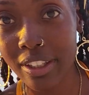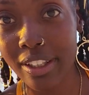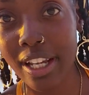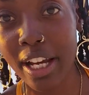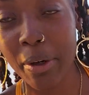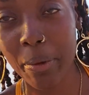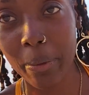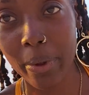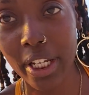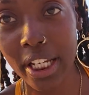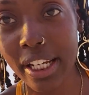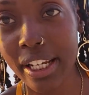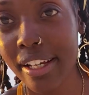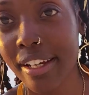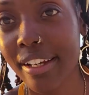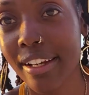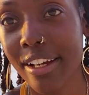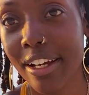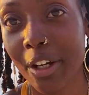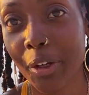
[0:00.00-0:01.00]
that way
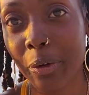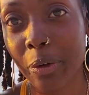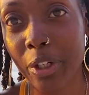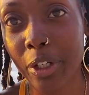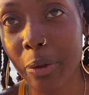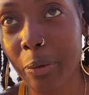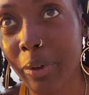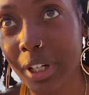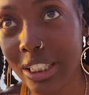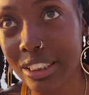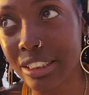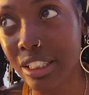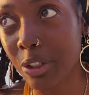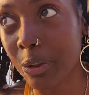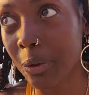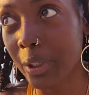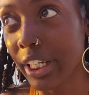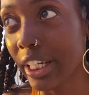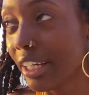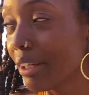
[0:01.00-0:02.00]
and go in the water
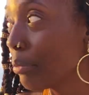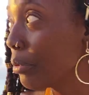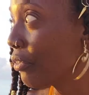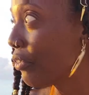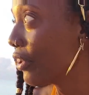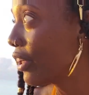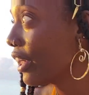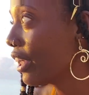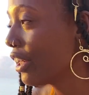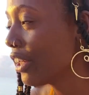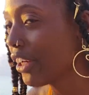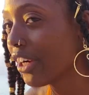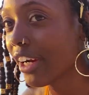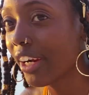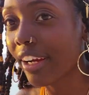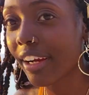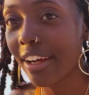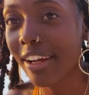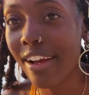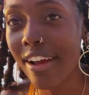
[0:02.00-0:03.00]
quick before I get
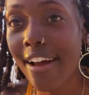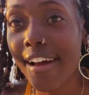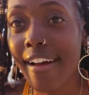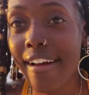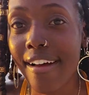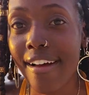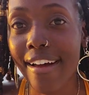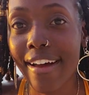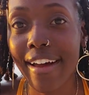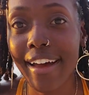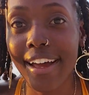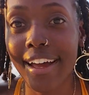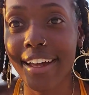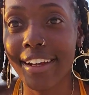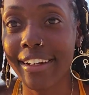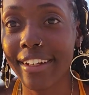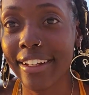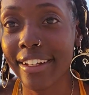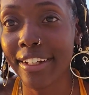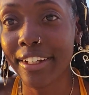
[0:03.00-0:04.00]
dark,
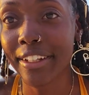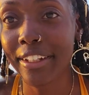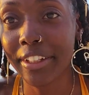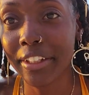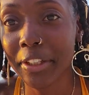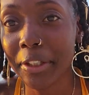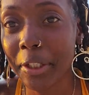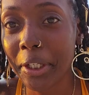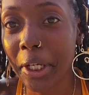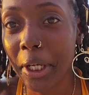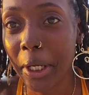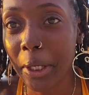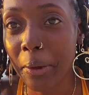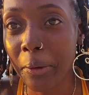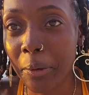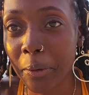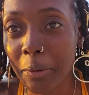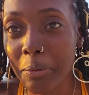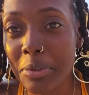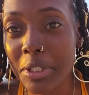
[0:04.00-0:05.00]
and then head
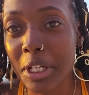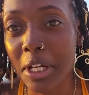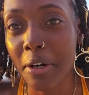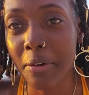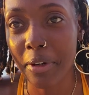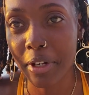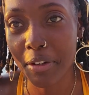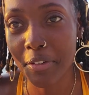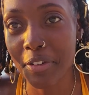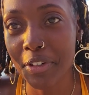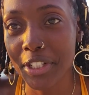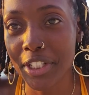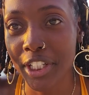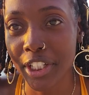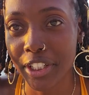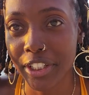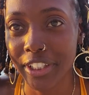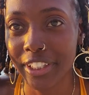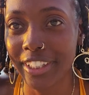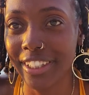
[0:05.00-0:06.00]
home to get ready for
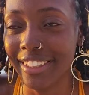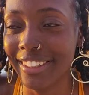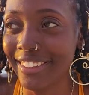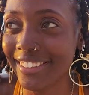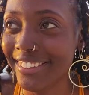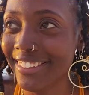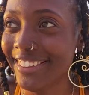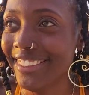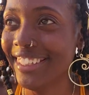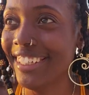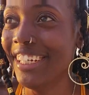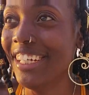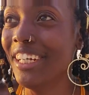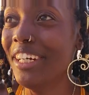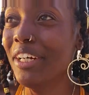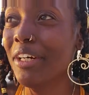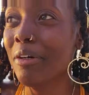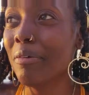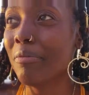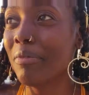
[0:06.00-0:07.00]
dinner.
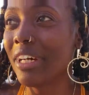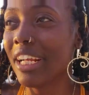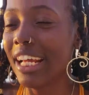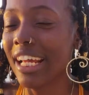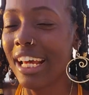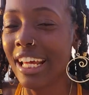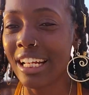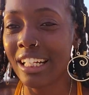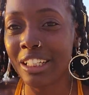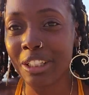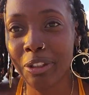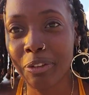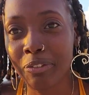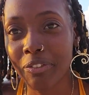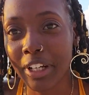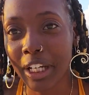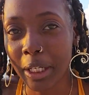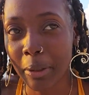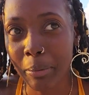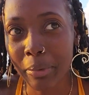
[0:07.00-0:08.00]
But I had a little
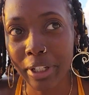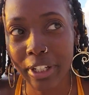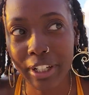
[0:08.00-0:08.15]
vibe